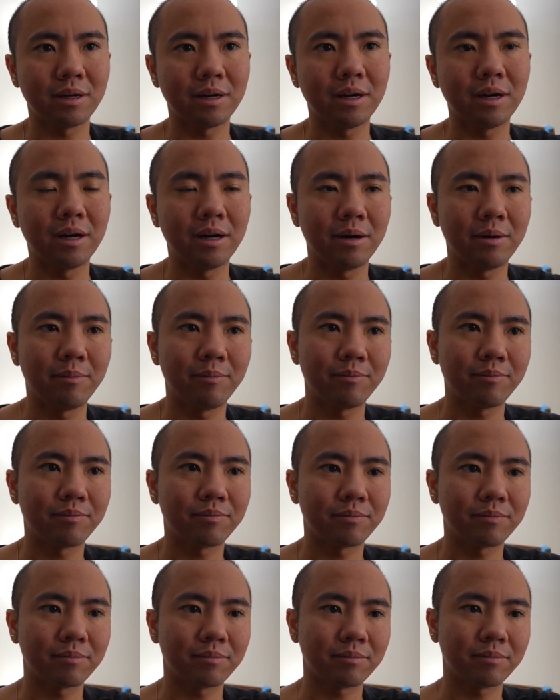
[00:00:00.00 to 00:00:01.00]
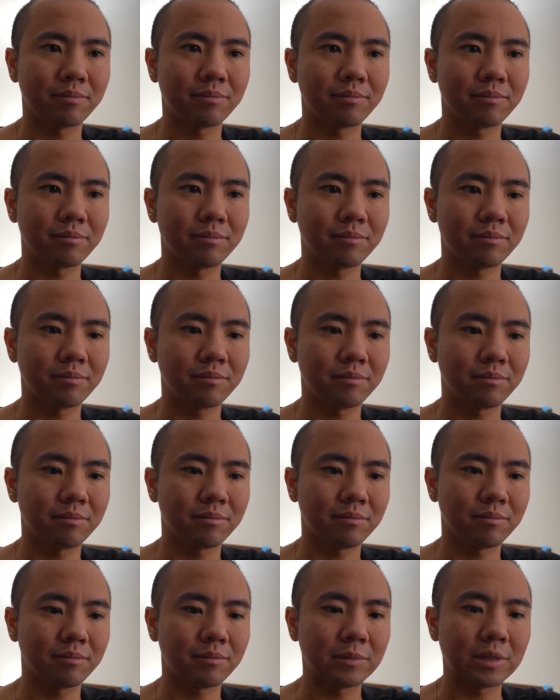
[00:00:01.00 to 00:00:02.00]
um,
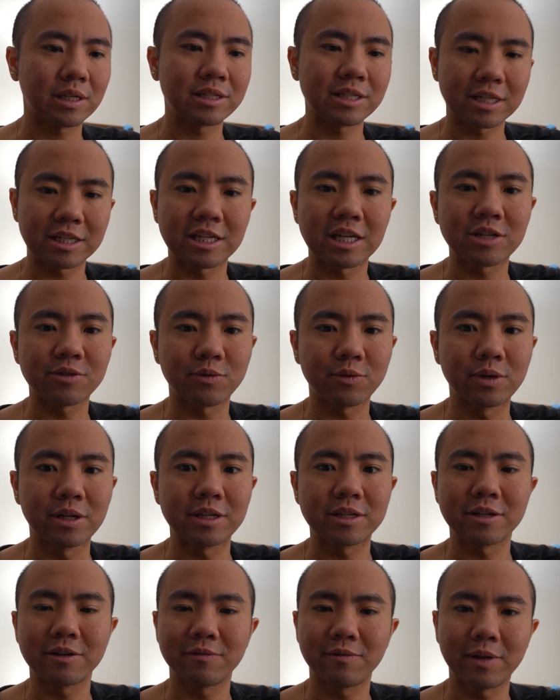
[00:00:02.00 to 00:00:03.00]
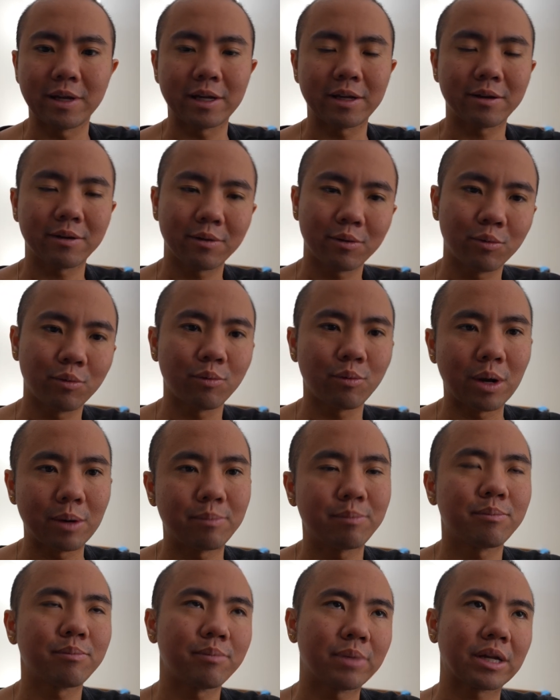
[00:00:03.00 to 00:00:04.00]
successfulness of like white
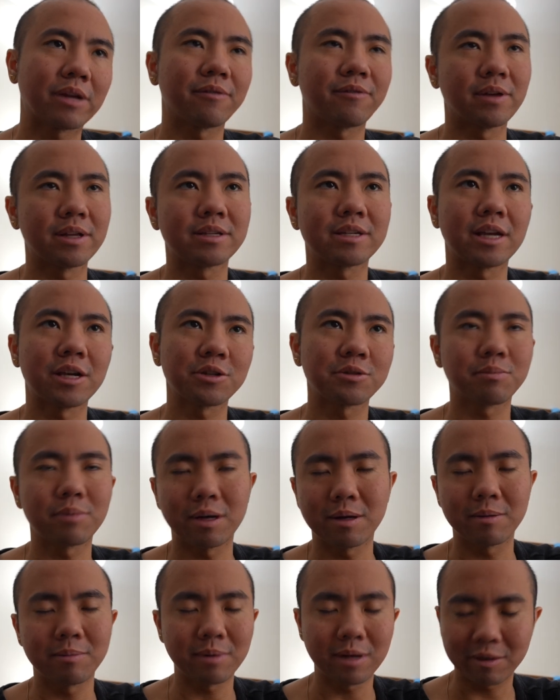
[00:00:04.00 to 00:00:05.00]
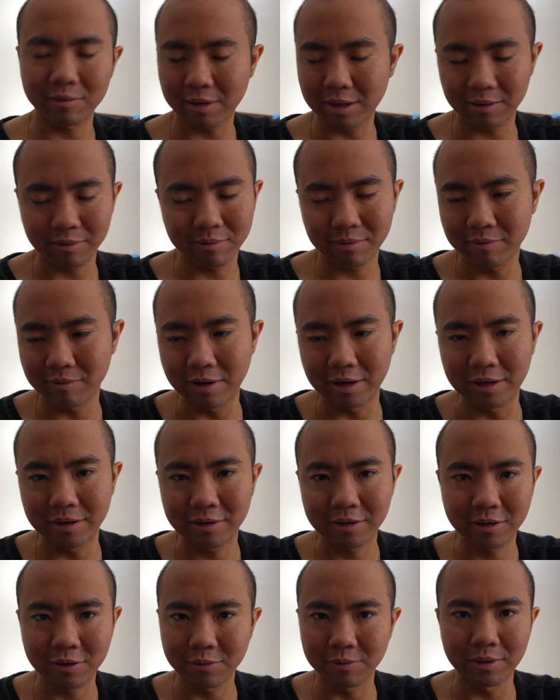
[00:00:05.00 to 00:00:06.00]
picket fence house, blah, blah, blah, right,
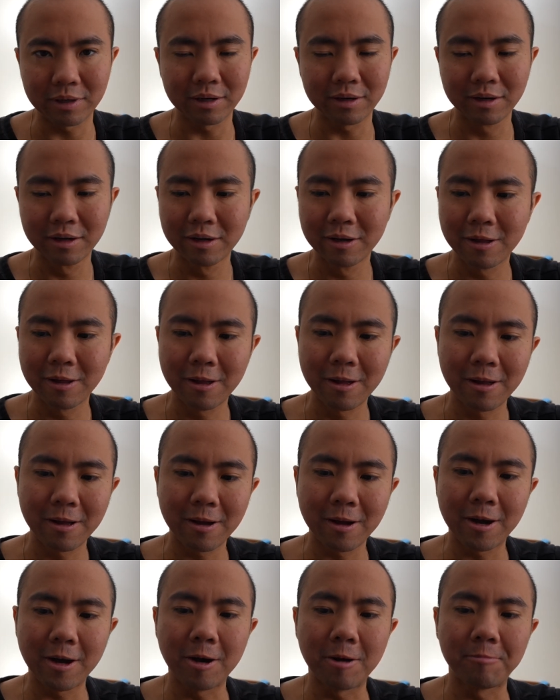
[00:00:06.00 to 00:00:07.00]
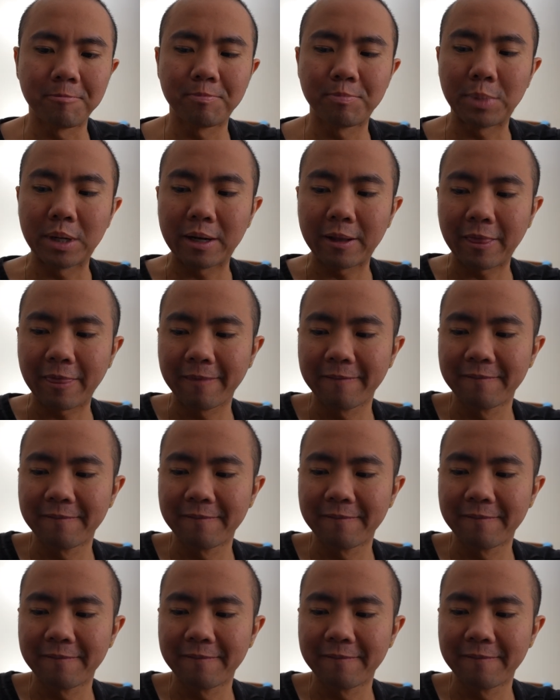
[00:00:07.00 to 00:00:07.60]
career. Um, but,